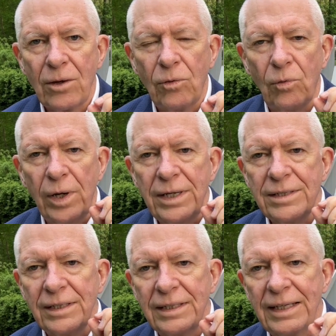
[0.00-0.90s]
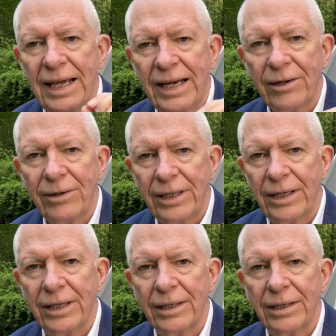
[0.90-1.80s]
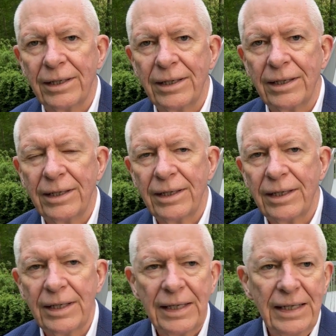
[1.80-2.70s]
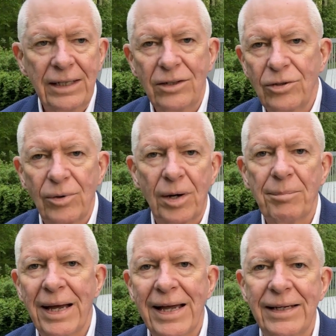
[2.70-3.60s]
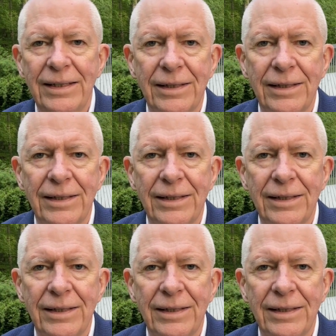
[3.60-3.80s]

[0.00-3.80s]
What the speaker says: what is it carrying into our body?